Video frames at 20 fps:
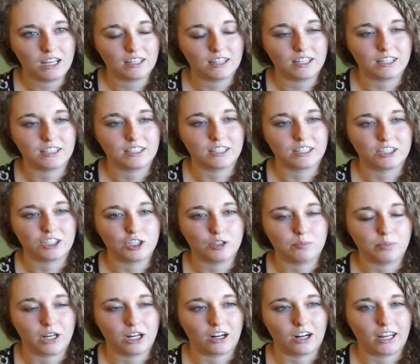this
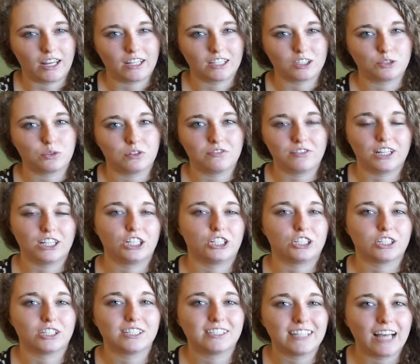experience within
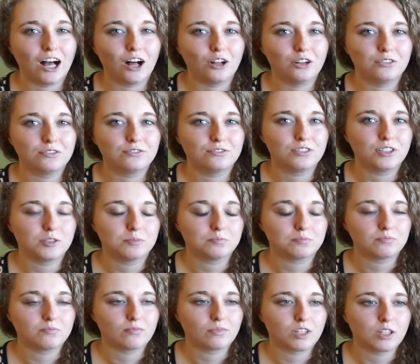yourself
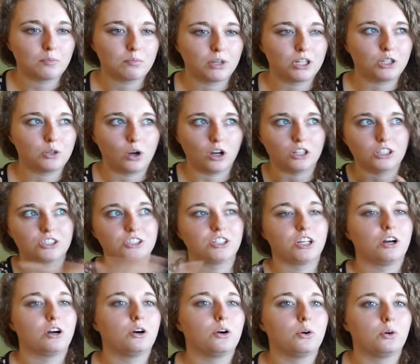but you
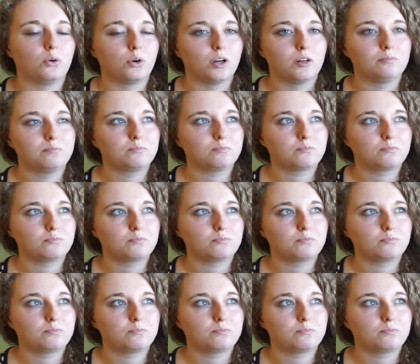also